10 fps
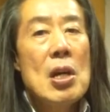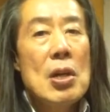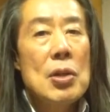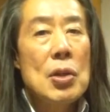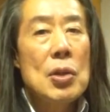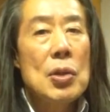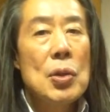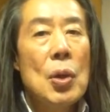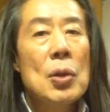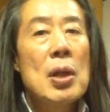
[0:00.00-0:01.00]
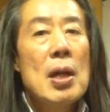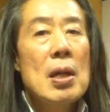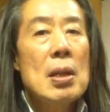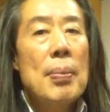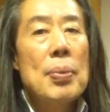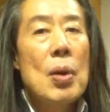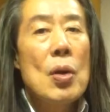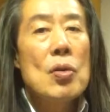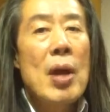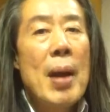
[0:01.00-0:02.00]
the thought, the
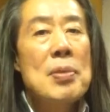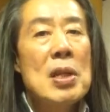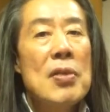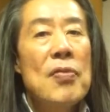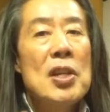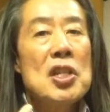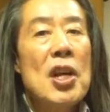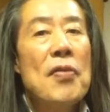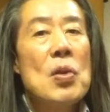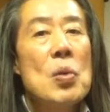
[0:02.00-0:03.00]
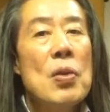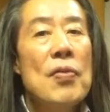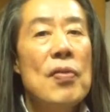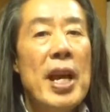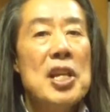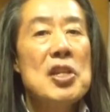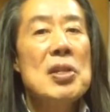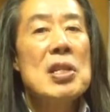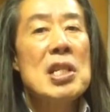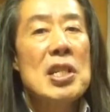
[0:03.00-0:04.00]
programs, and the philosophical
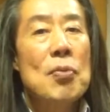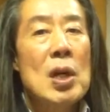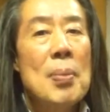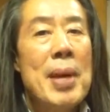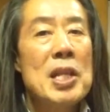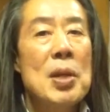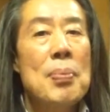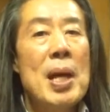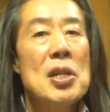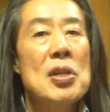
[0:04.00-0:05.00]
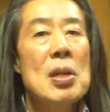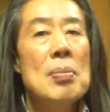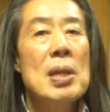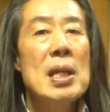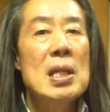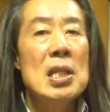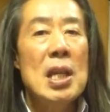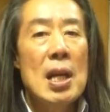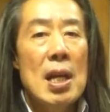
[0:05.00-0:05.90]
reflections of what emancipation means,